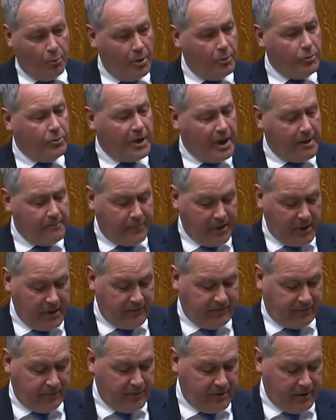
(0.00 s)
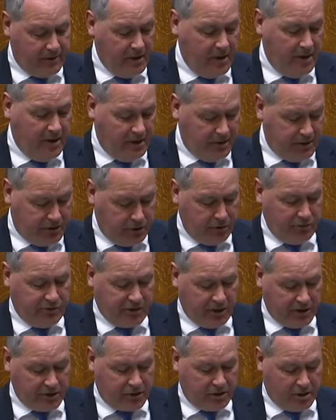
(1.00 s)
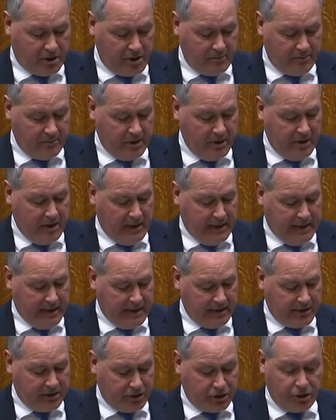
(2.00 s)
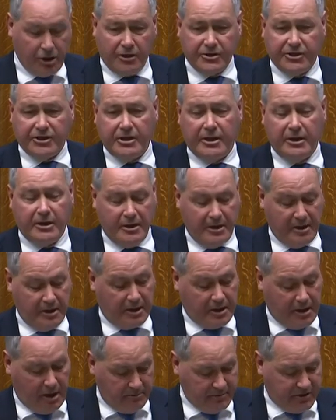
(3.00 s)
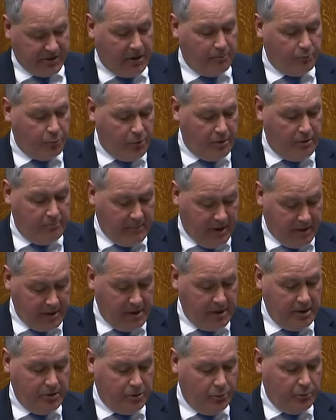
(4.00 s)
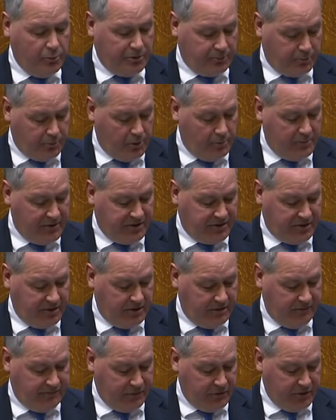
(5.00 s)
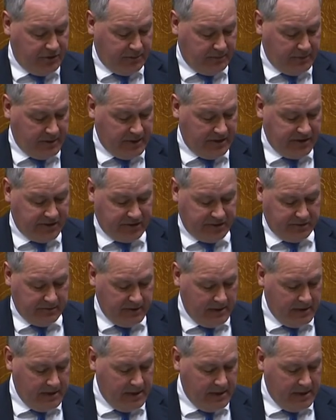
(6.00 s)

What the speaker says: We'll campaign for it until such time as the Chancellor comes up with the money that was promised in the first place.